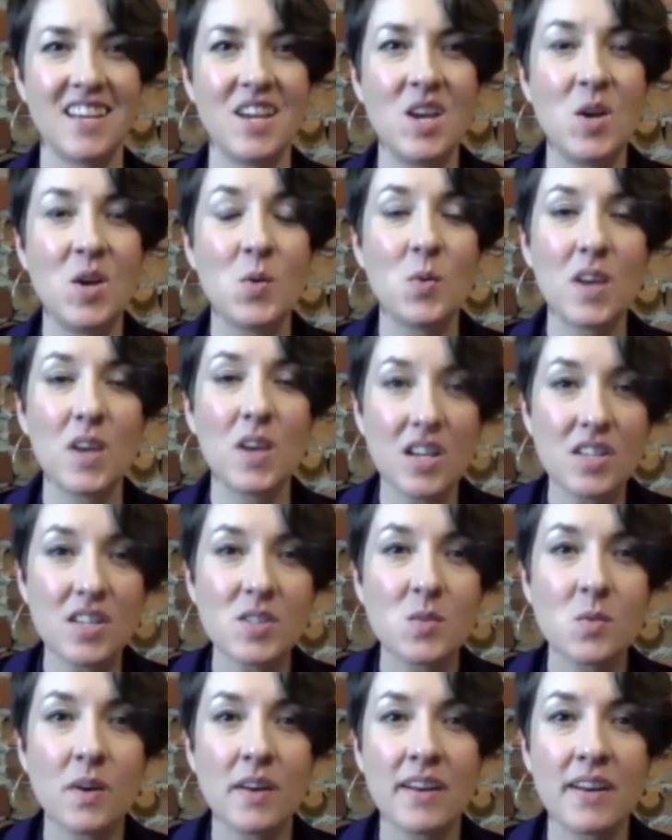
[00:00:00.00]
We also
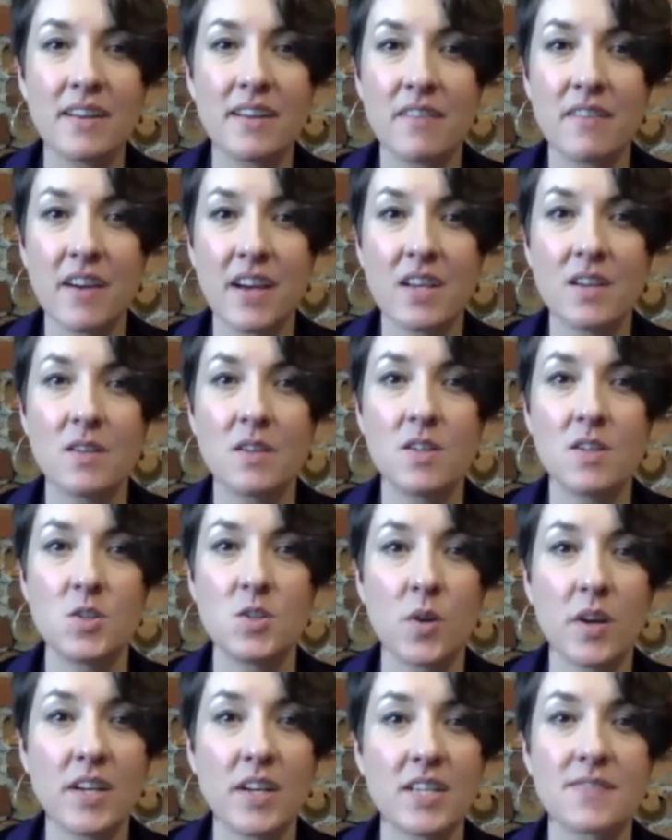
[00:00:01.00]
want to invite you to
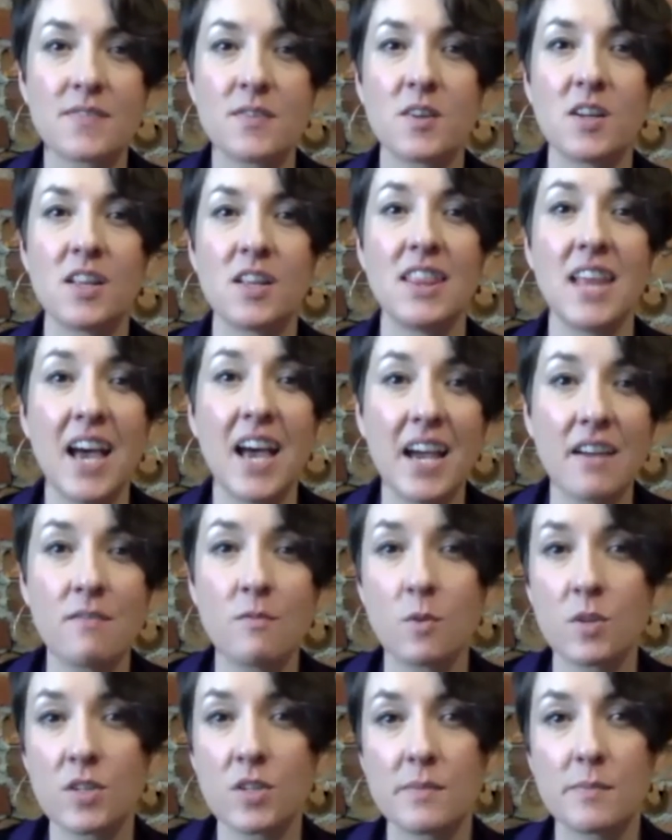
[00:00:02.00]
join us for a live
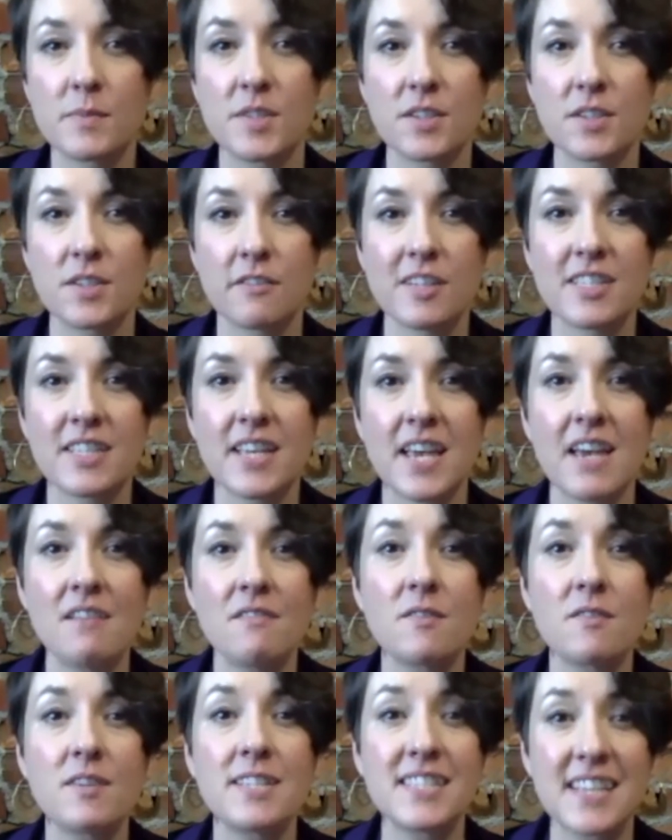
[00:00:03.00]
worship service
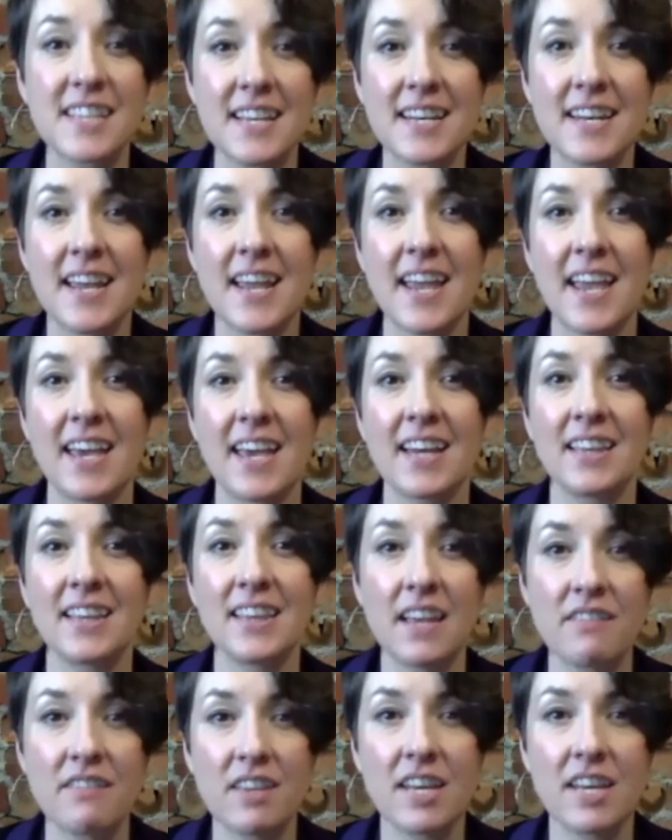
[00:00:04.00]
every Sunday at
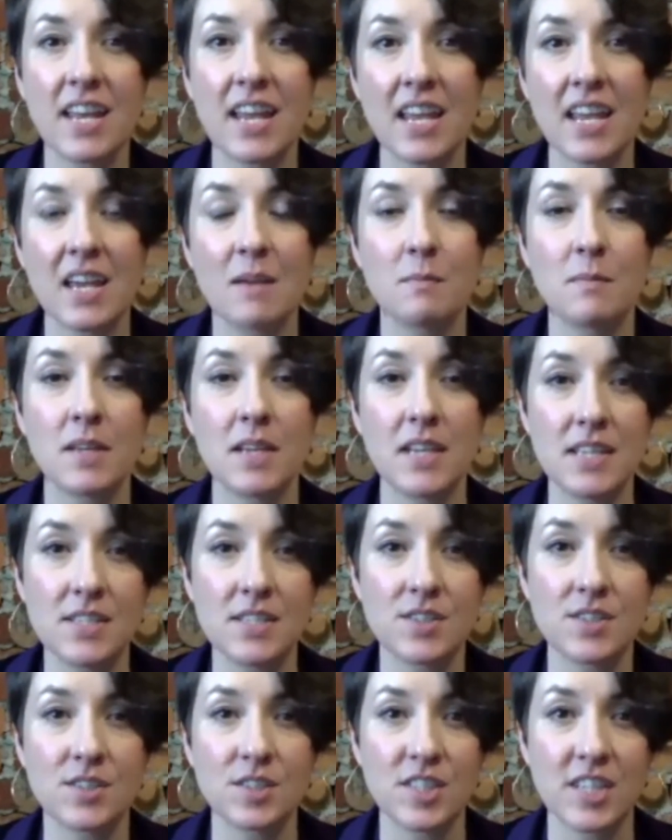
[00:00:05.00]
11 a.m.
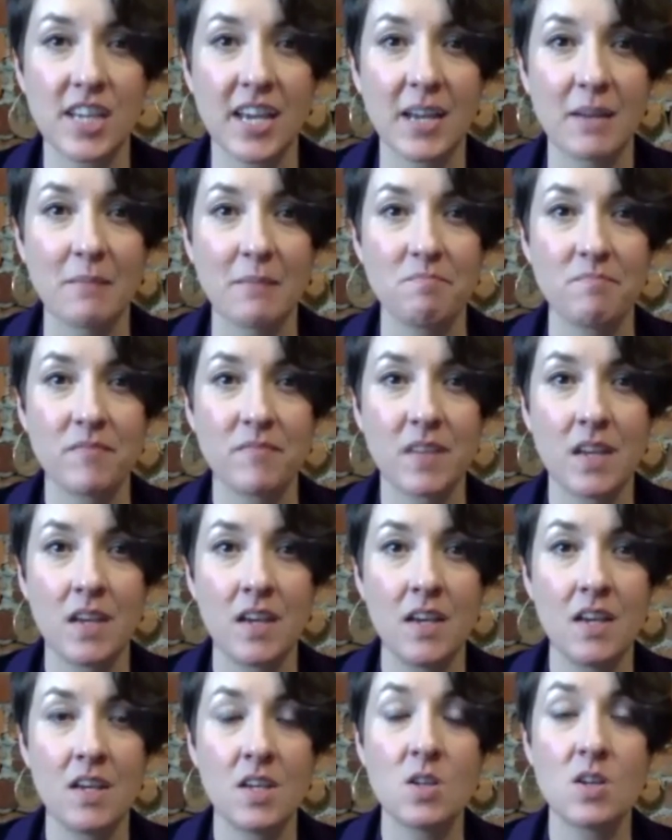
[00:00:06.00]
Eastern Time.
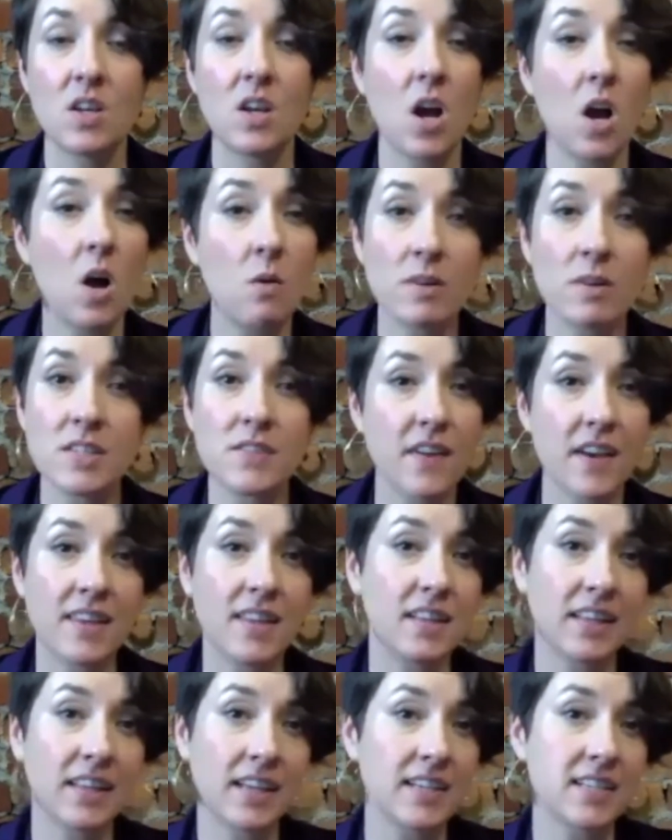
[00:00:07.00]
You can always find the
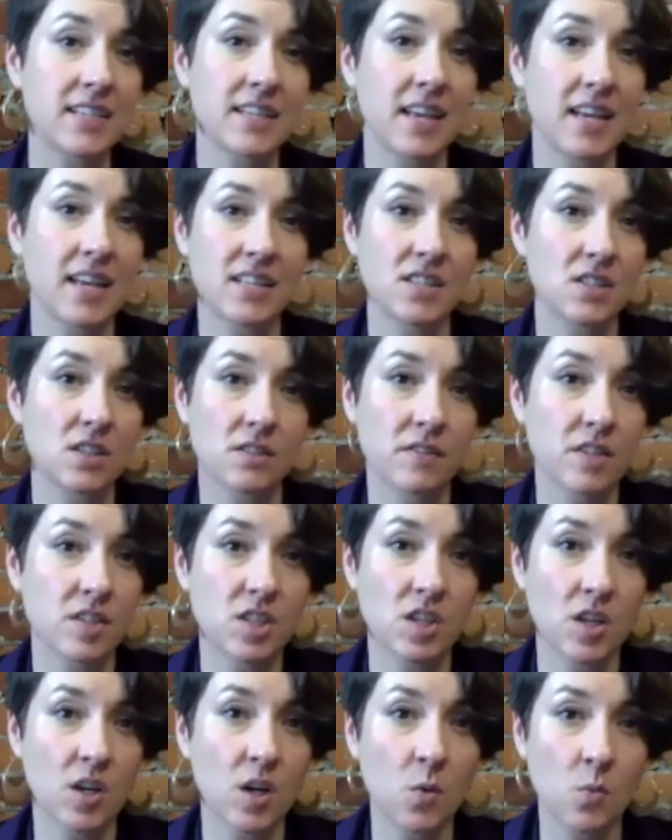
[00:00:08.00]
link to that service on
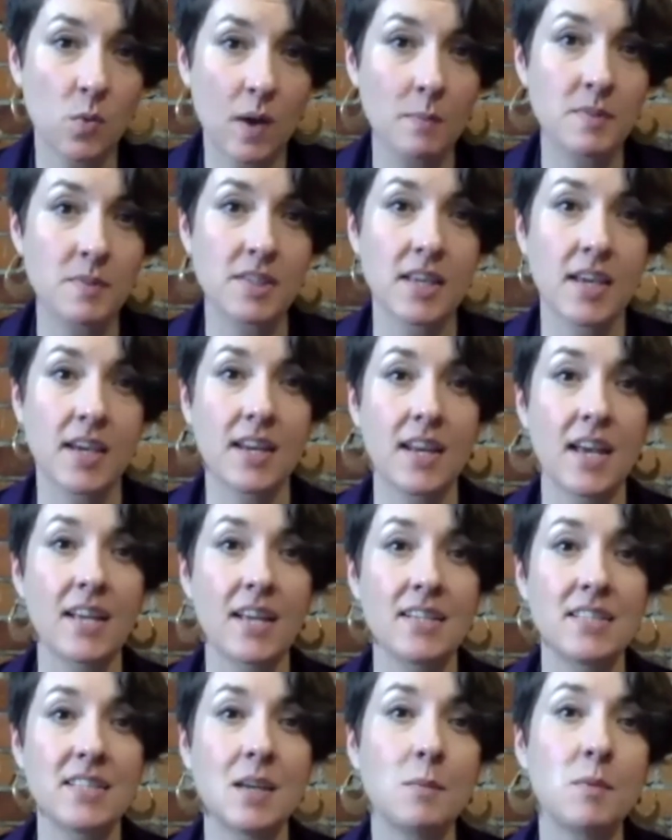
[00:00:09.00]
our website at
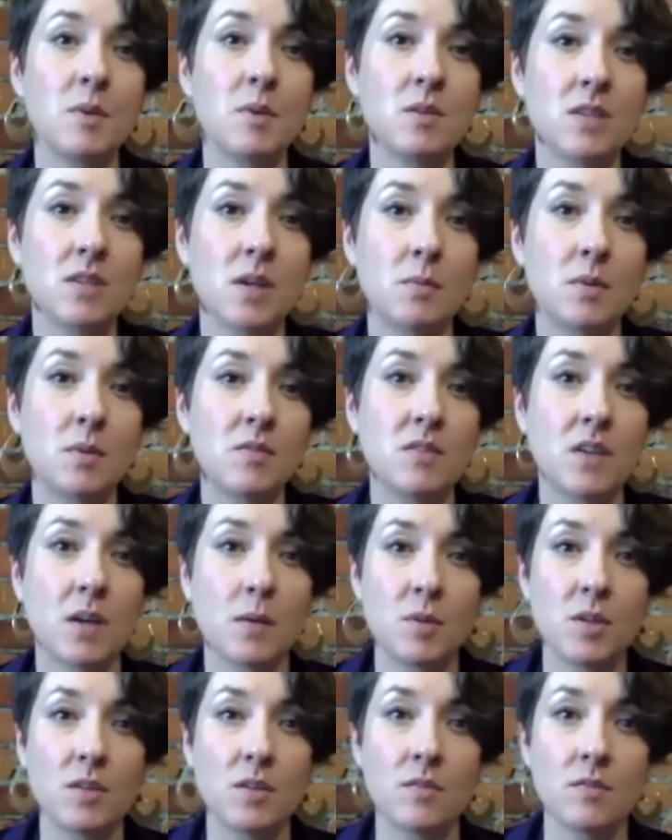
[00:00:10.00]

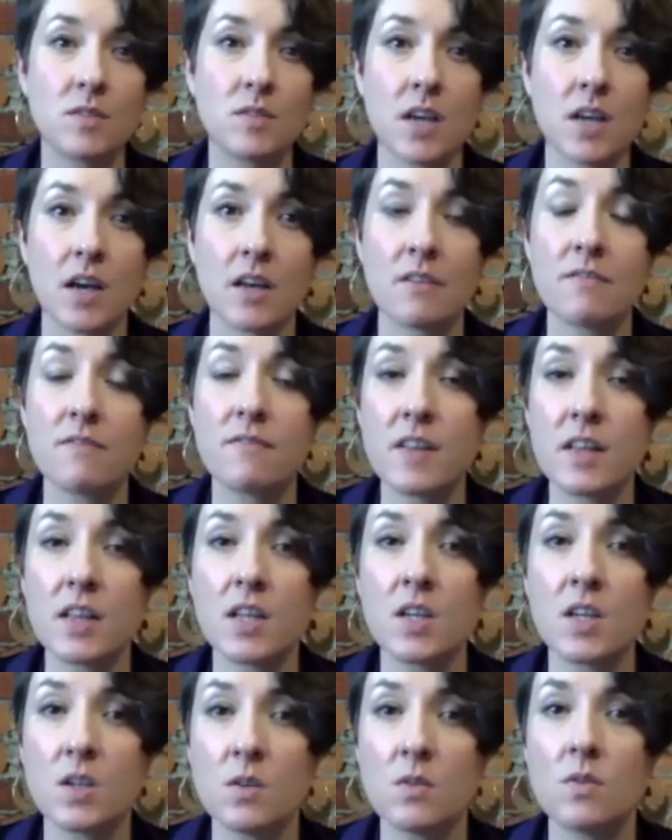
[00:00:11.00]

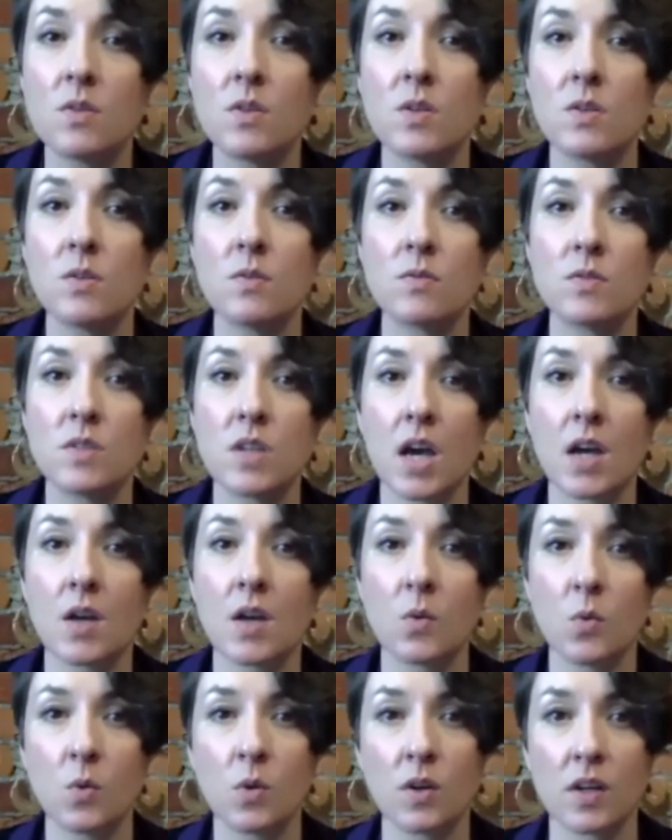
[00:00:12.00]

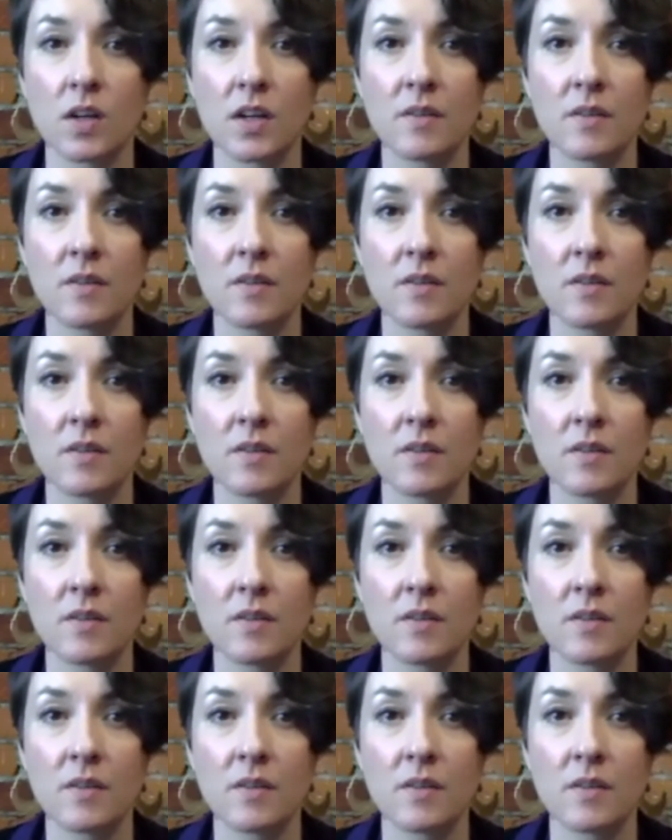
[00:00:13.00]
www.philauu.org.